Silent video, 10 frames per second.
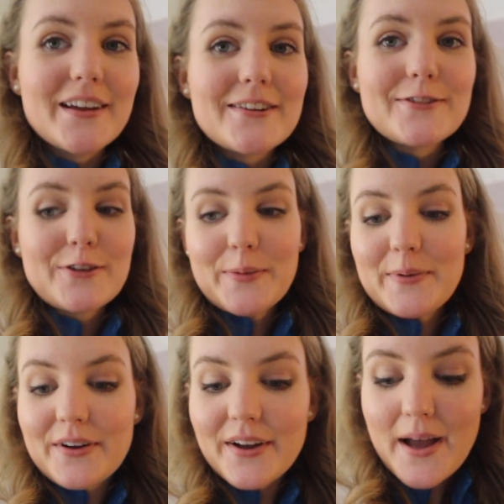
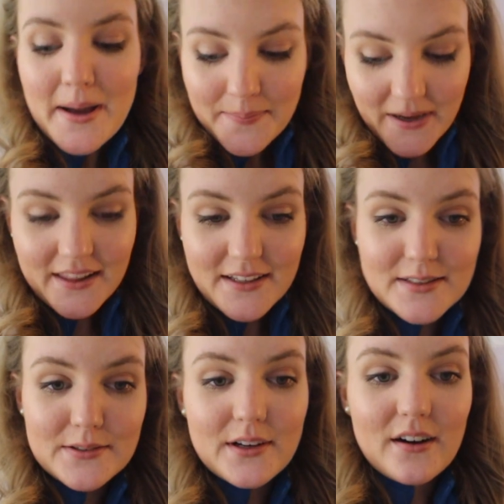informal bathing
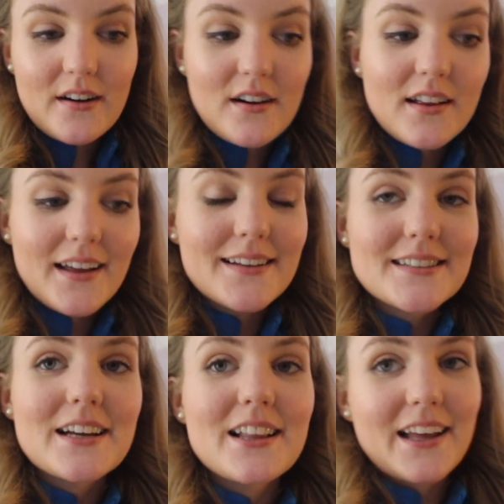suit haul
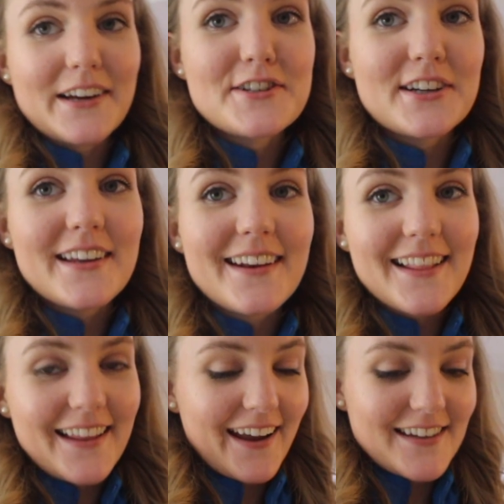and collection.
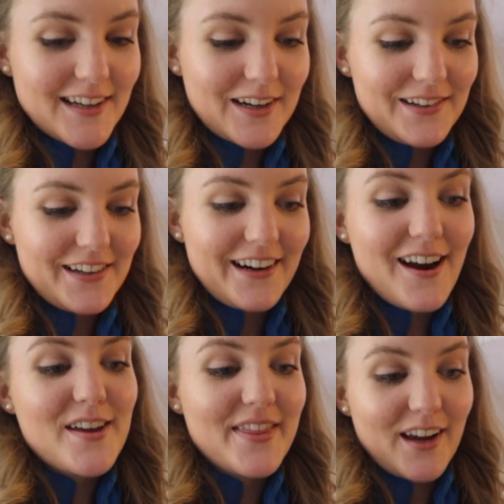Like I said earlier,
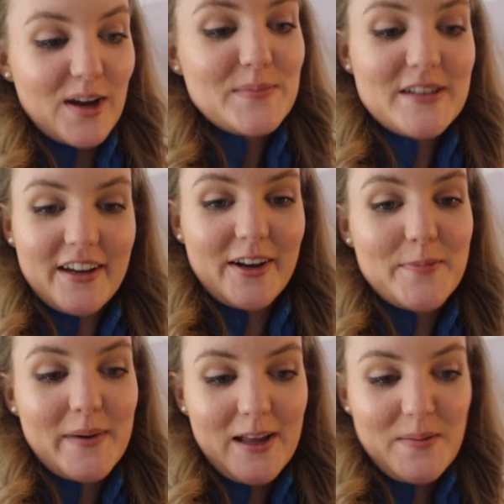I think I'm done
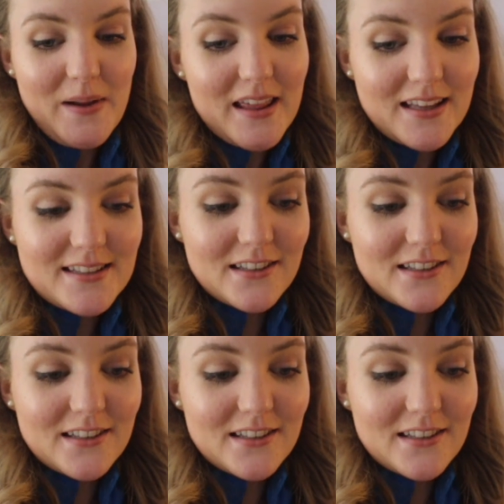on buying bathing